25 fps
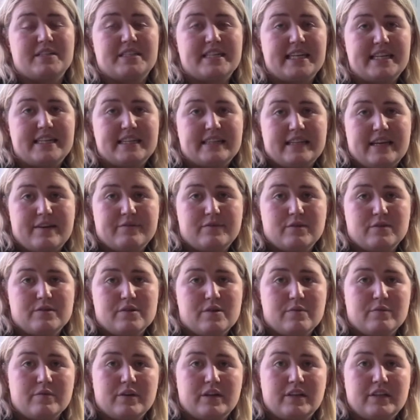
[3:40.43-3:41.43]
D levels
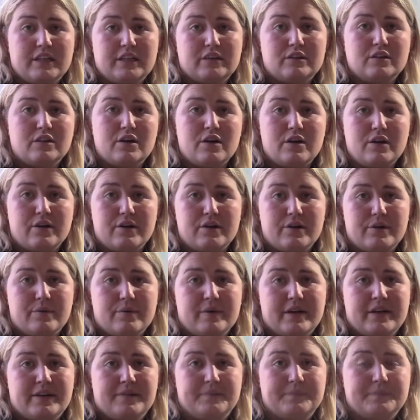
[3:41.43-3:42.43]
are really low,
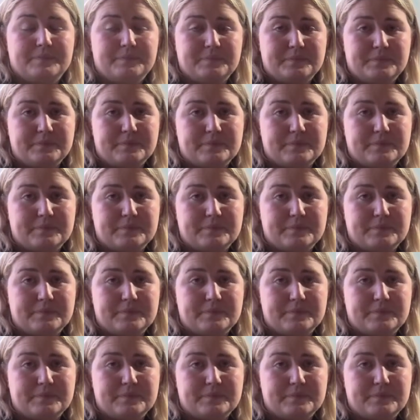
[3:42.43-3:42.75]
and